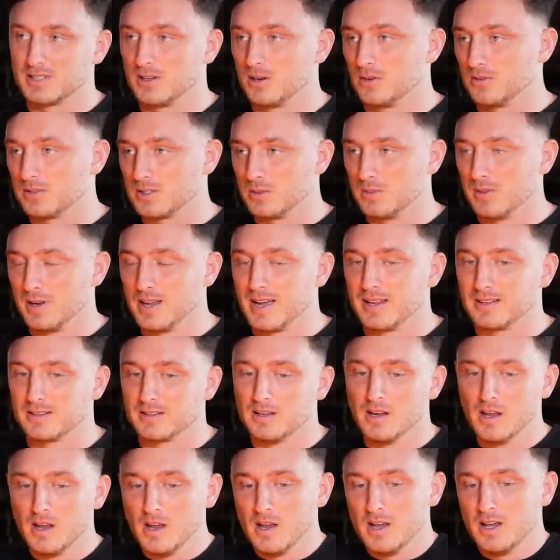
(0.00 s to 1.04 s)
Then obviously we had
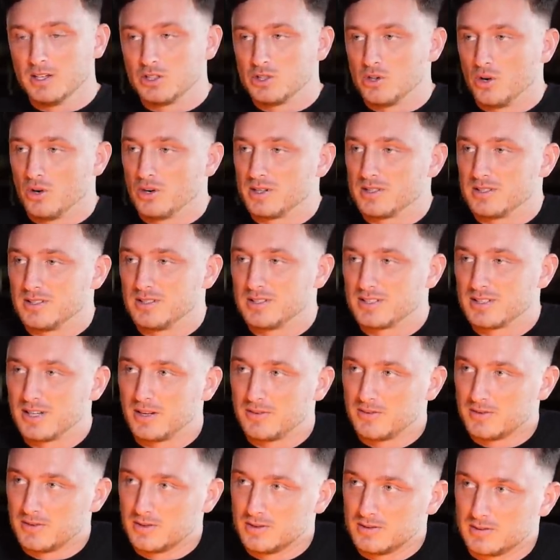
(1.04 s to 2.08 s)
joggers and
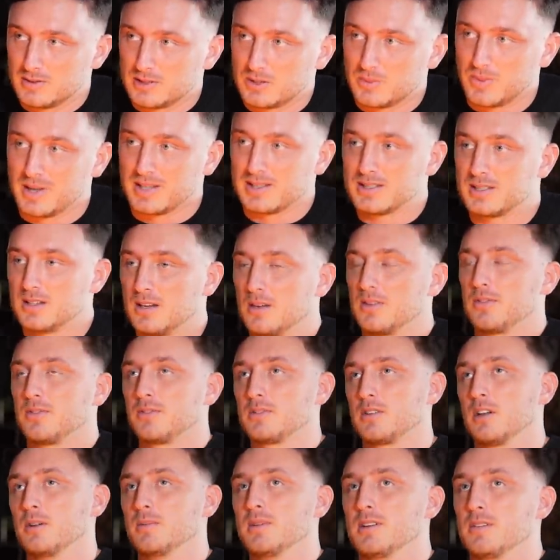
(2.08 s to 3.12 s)
stuff and sweat stuff
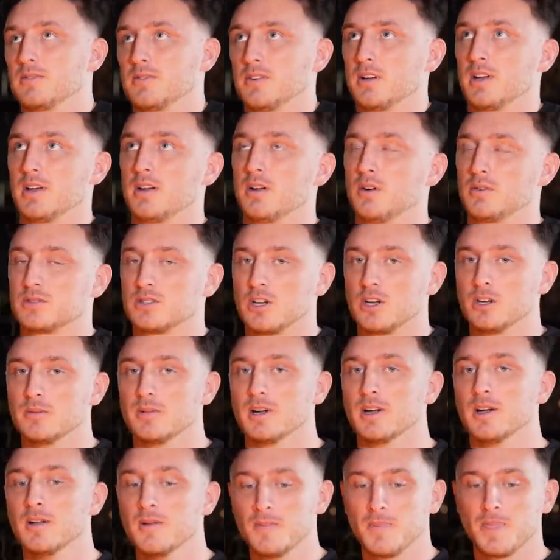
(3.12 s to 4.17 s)
come in for like
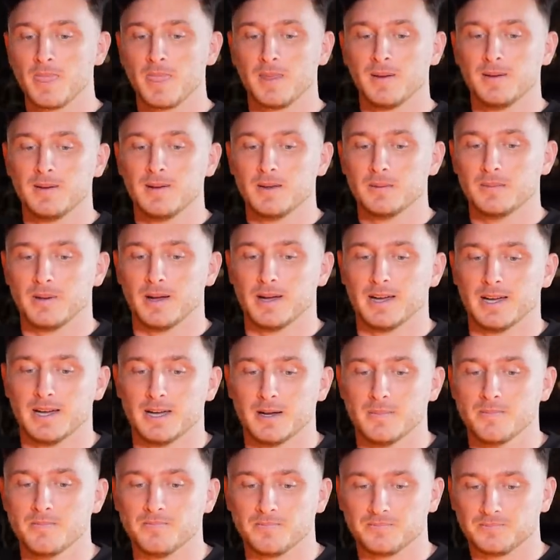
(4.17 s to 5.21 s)
October, but
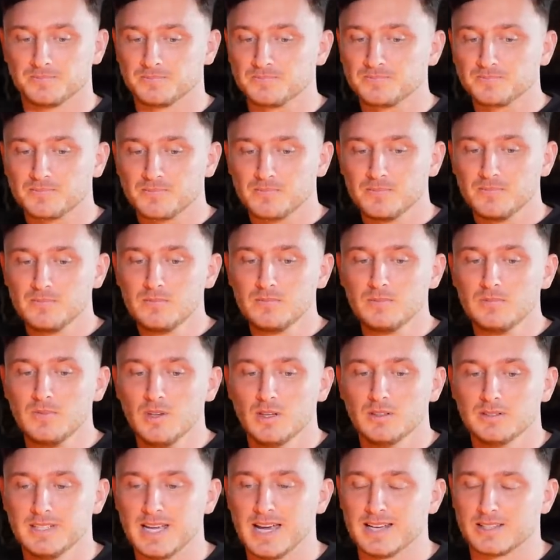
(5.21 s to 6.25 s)
um,
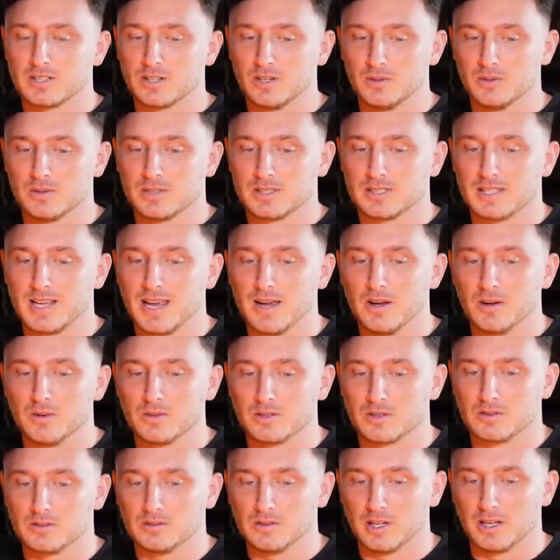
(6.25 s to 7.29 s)
yeah. So
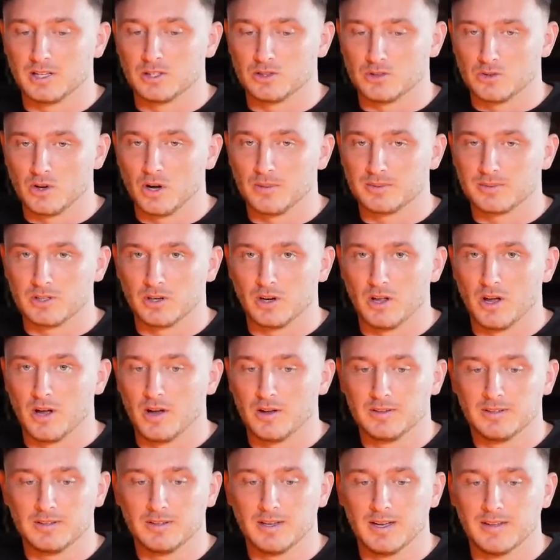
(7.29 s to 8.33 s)
sales like dropped a
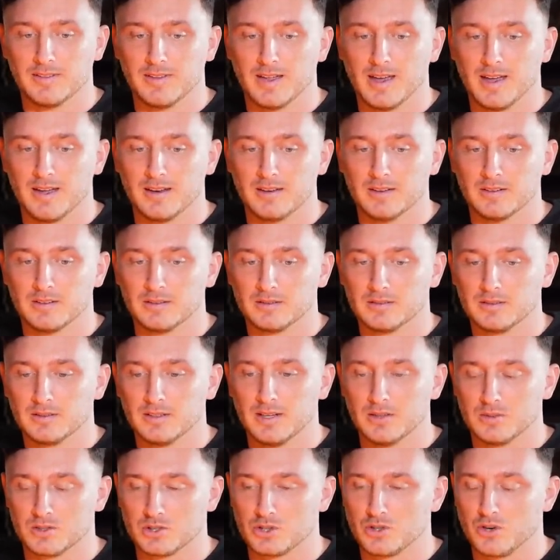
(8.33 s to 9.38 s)
lot, and then
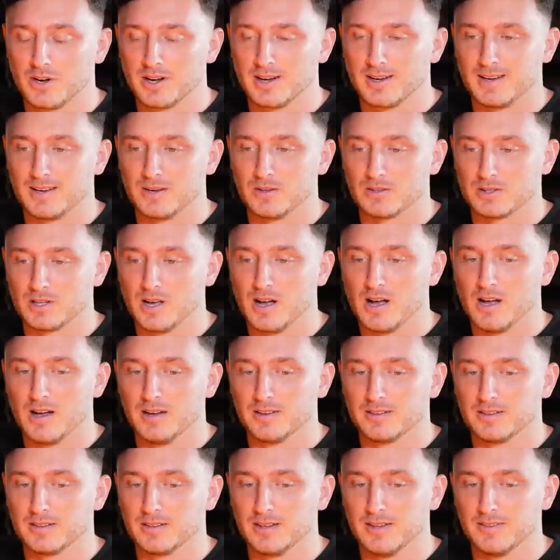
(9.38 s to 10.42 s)
it was tricky. It was
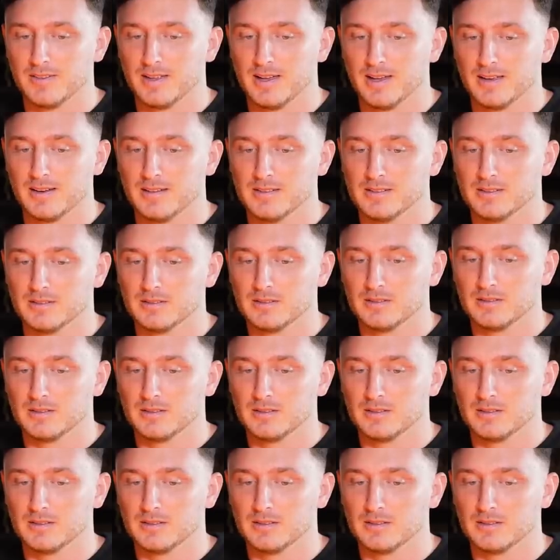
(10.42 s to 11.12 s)
hard, and then